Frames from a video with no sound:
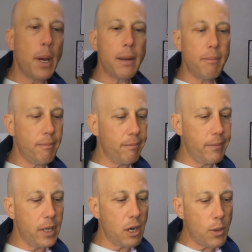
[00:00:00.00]
but,
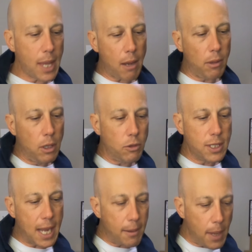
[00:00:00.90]
you know, without little
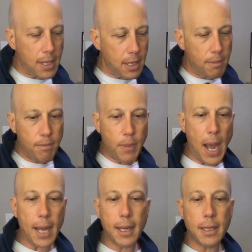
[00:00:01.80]
segmented
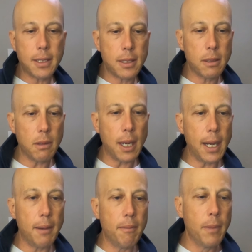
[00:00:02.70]
pockets
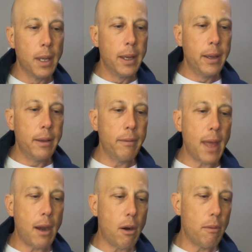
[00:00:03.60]

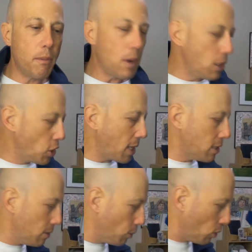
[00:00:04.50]
that are
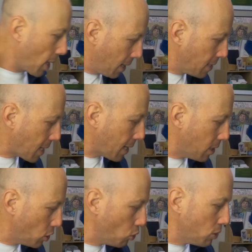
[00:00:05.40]
adjustable, it's not
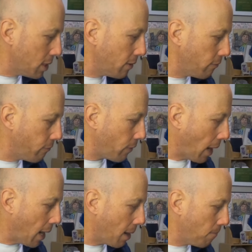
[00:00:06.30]
conducive
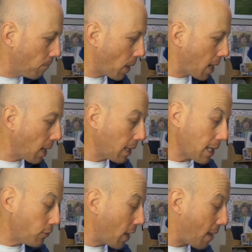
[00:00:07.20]

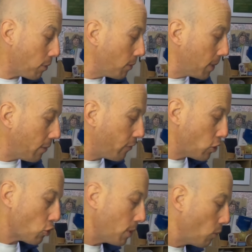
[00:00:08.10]
unless you happen to be a
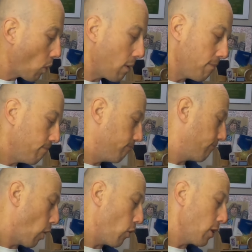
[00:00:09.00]
fisherman where
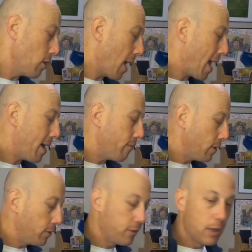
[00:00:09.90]
all you have
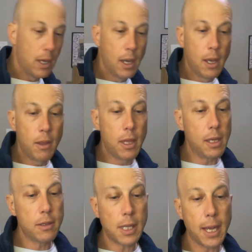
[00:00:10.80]
is
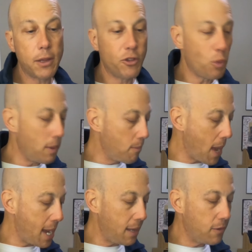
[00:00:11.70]
things like swim
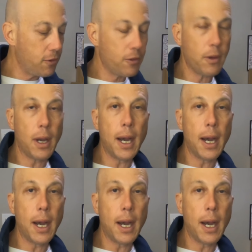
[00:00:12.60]
baits,